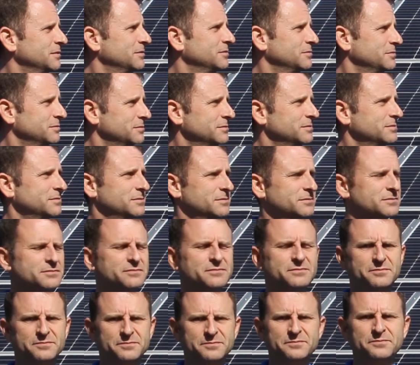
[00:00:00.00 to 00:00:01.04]

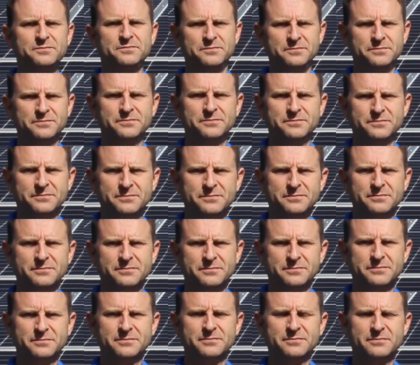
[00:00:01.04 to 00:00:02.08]

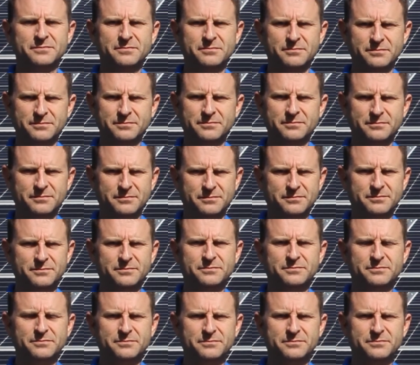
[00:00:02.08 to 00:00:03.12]

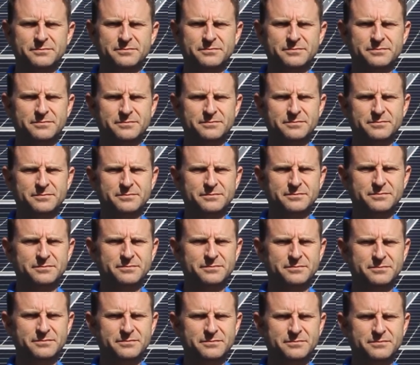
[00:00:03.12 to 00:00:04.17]

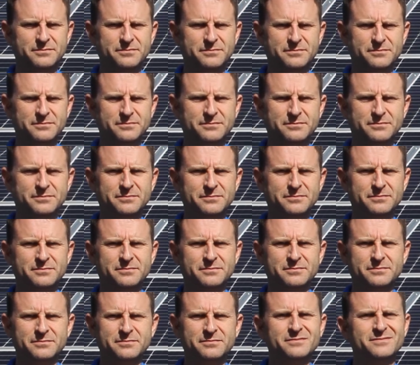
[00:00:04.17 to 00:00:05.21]

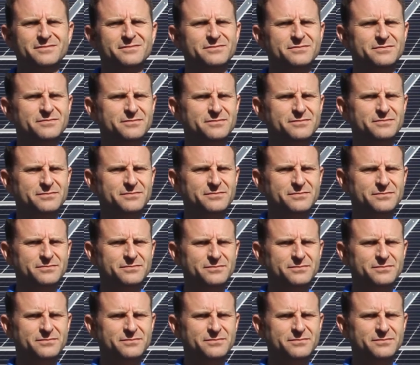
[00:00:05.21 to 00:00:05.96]
The person shown says nothing.